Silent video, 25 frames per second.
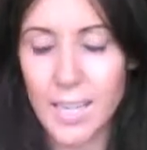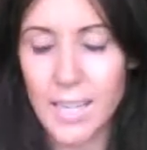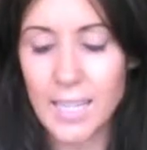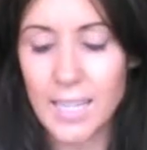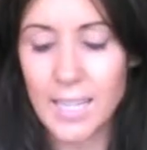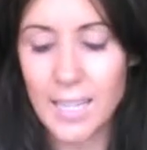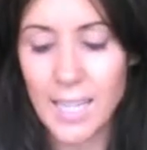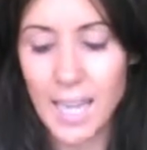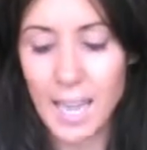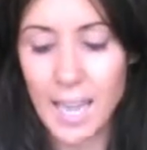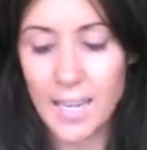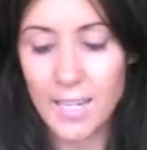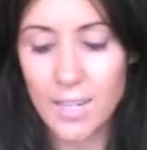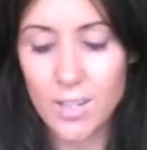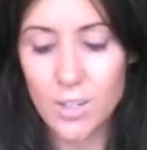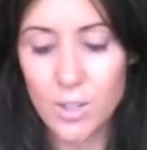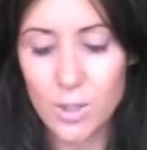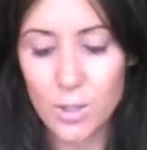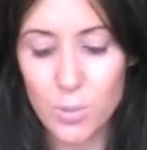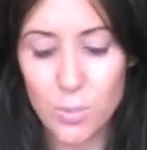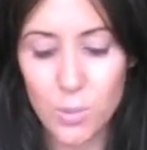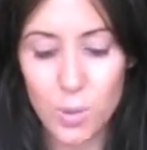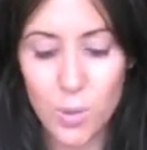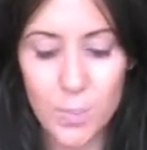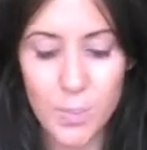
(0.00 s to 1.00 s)
Again, you
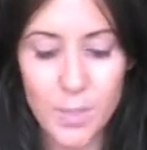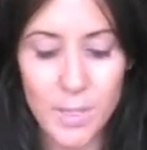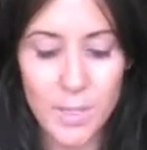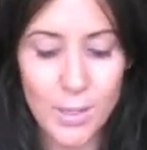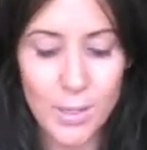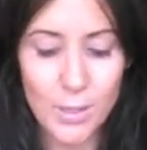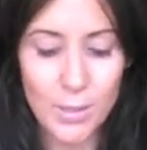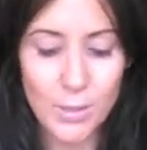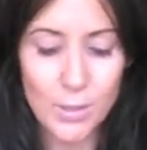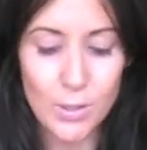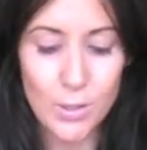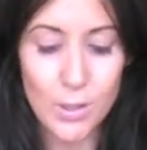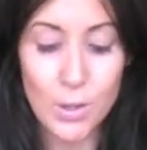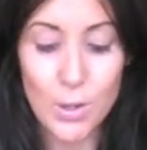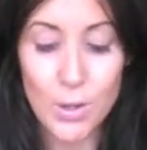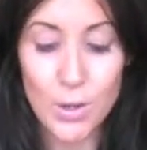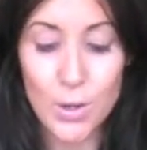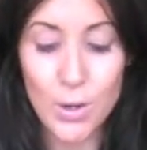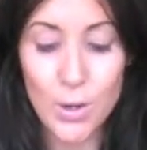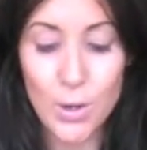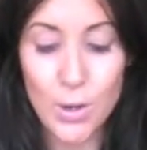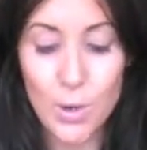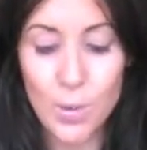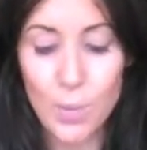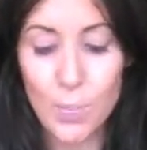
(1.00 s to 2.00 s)
could probably use the
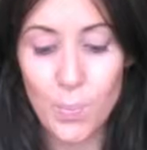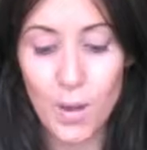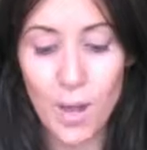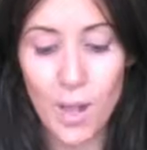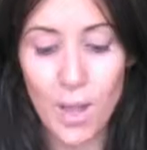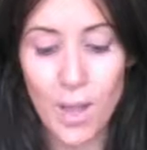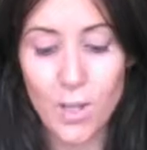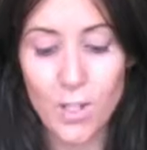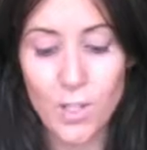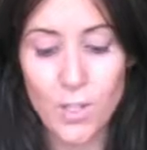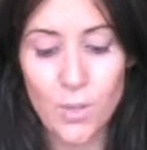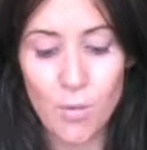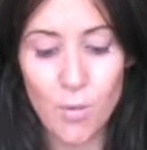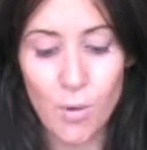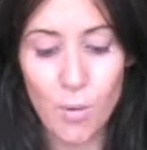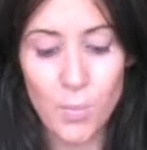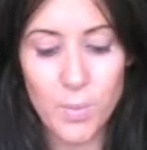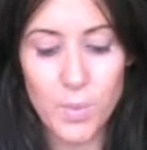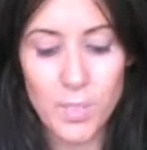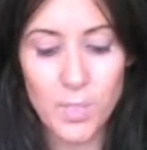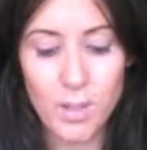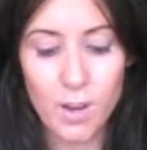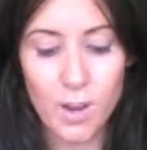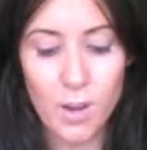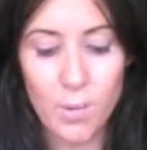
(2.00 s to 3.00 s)
new blush from
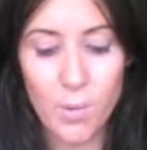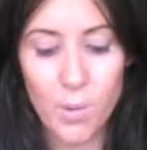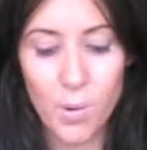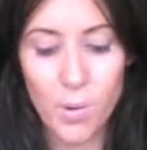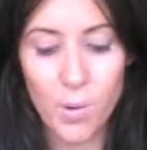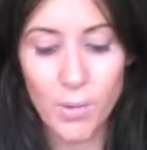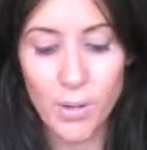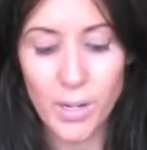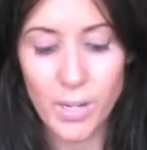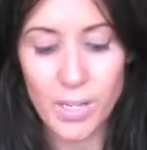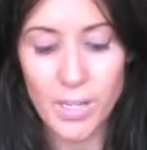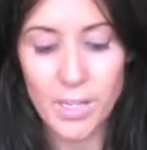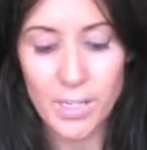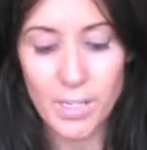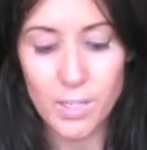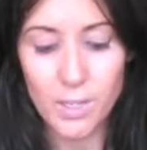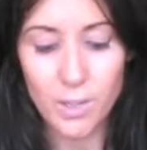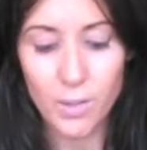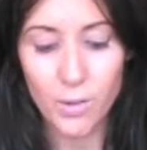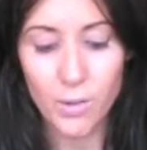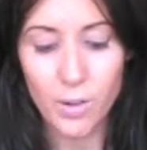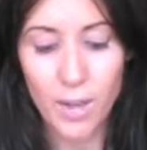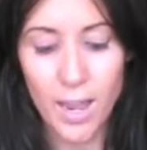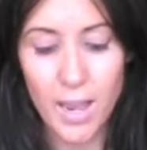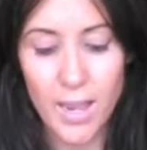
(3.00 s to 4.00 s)
Star Warriors to
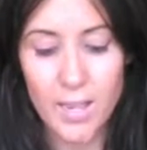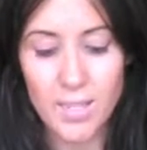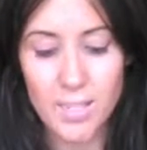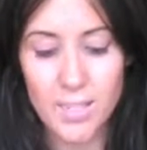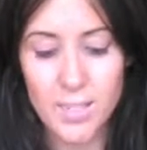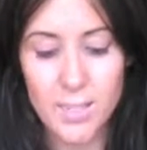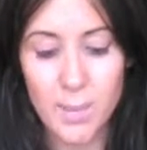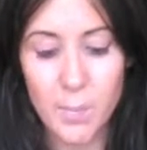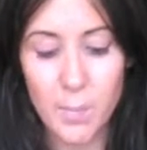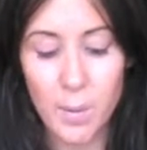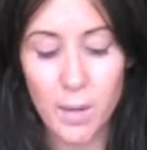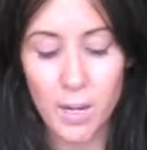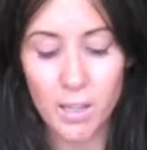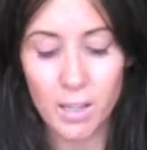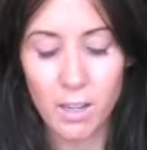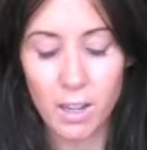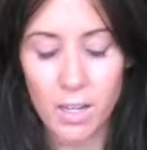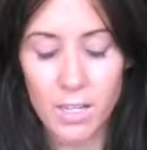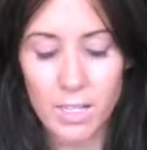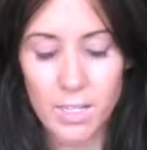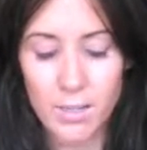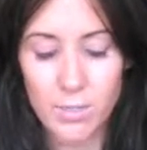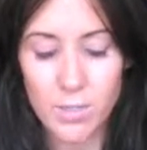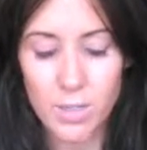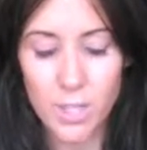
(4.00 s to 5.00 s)
create a similar
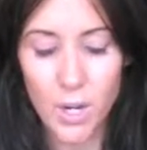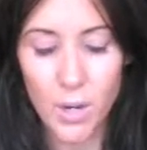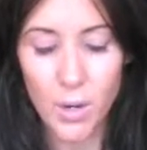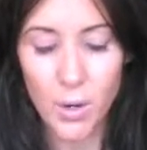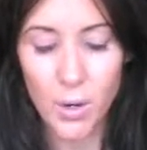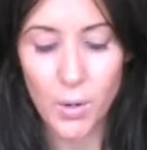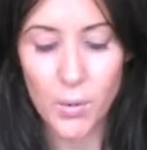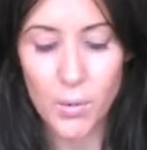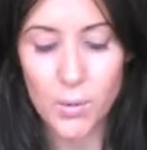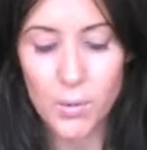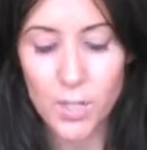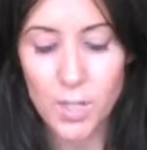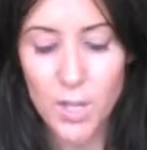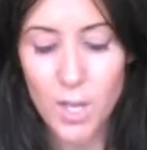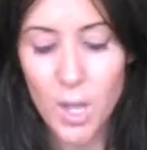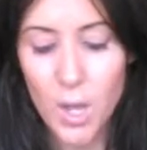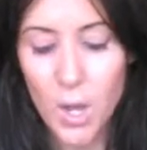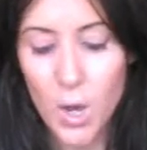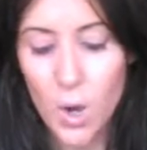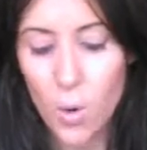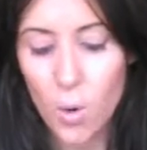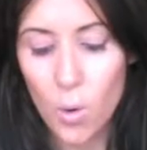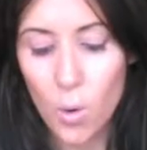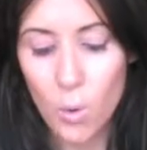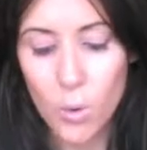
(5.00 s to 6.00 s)
kind of tone,
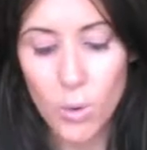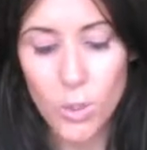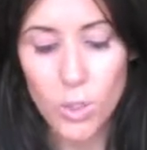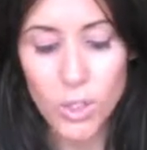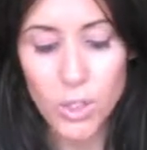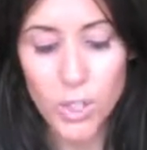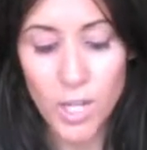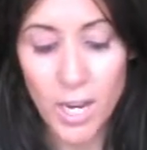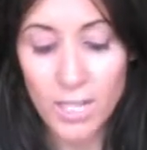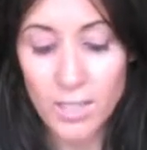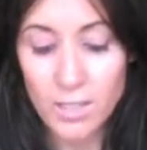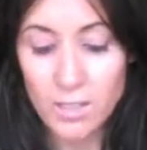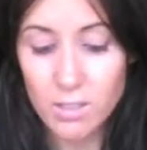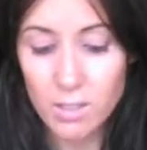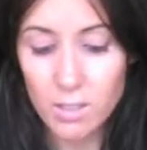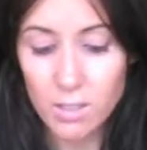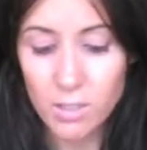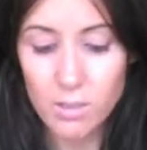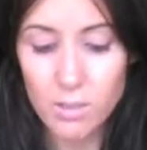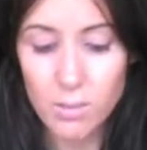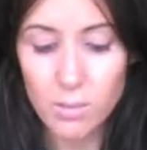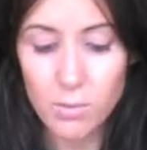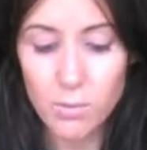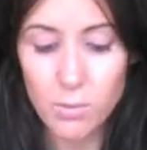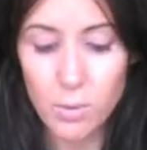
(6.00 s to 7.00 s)
or
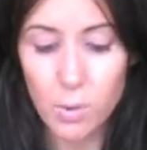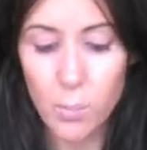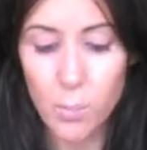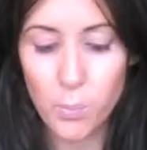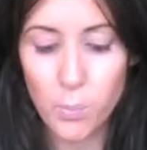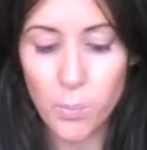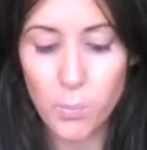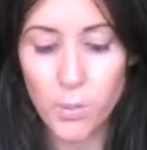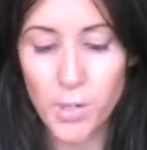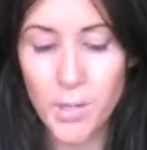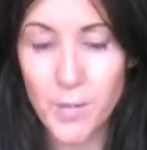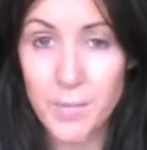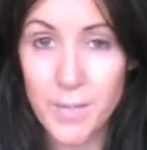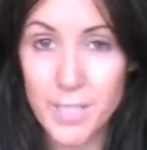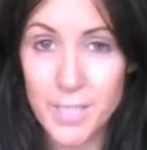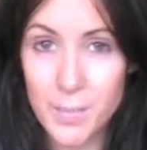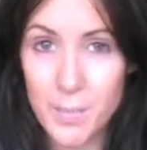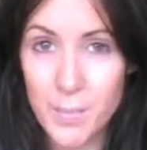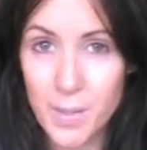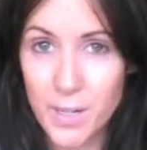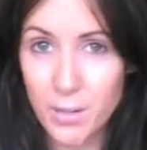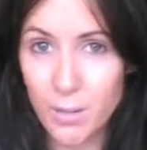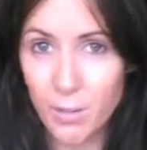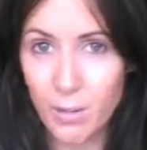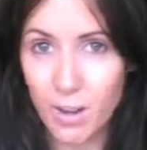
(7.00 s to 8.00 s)
Gentle from previous
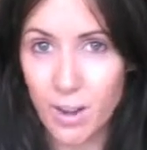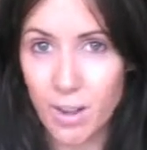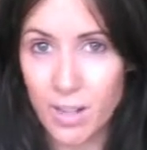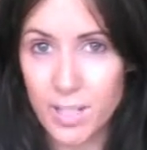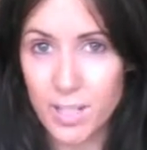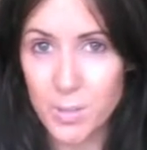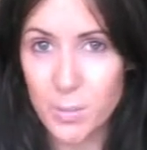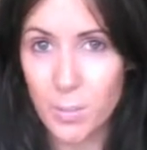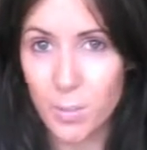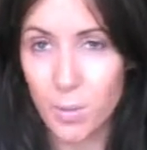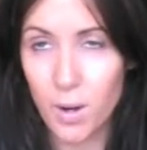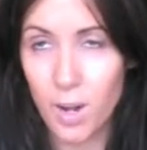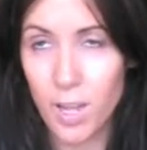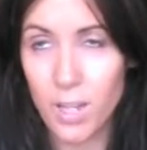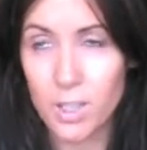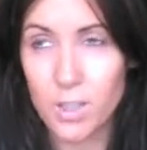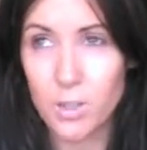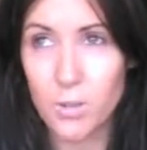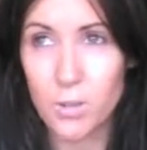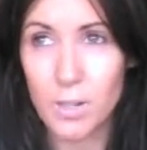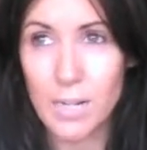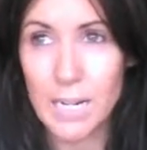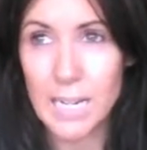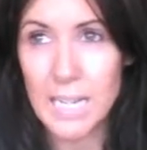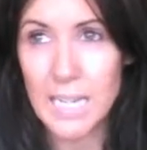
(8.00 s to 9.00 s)
mineralised
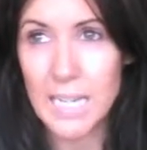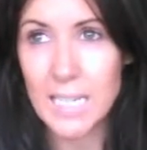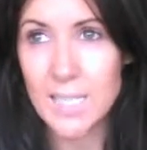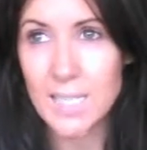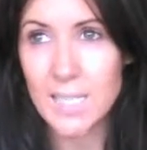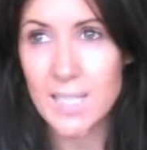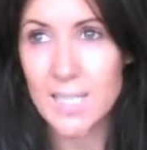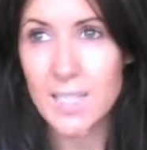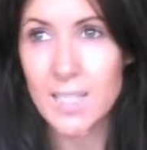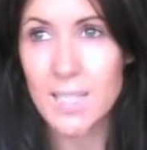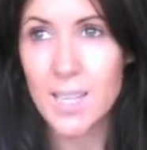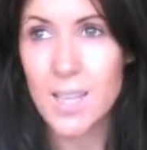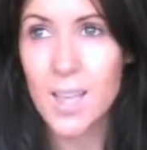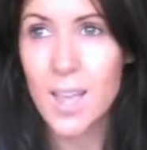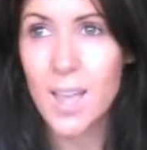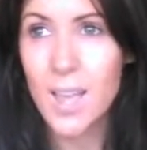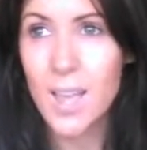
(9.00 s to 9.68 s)
blush release.